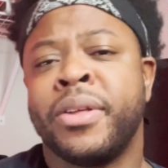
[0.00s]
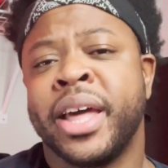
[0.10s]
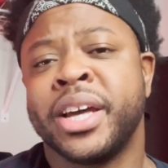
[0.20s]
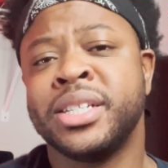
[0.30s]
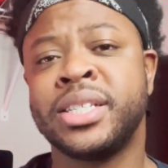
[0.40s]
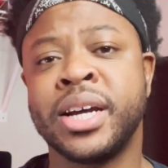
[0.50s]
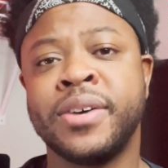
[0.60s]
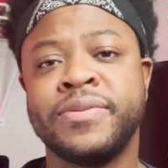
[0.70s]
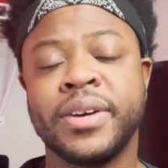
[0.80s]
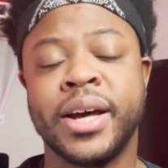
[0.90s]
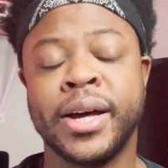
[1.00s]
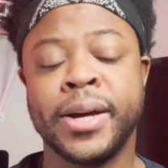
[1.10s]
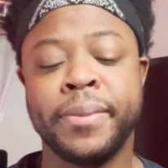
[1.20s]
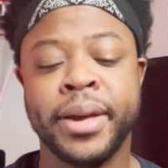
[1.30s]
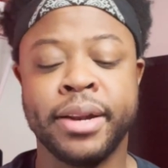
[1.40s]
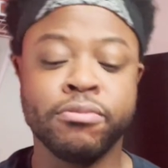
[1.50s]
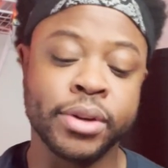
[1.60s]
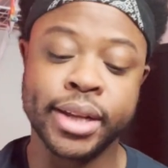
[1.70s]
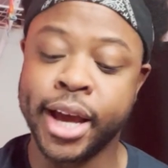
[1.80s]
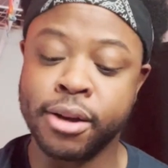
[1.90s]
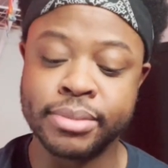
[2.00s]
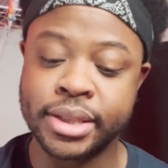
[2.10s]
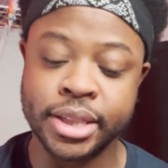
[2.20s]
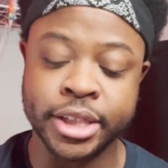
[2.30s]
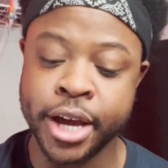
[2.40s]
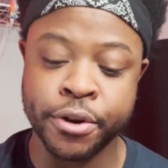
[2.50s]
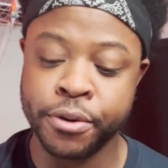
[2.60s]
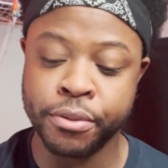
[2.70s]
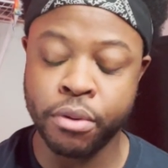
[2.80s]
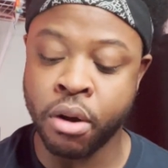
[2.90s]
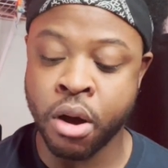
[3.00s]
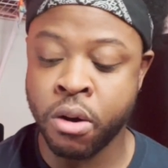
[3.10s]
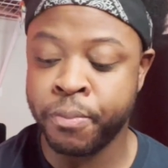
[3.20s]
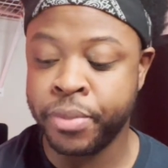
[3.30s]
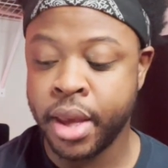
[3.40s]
that good stuff. It really helps the channel grow.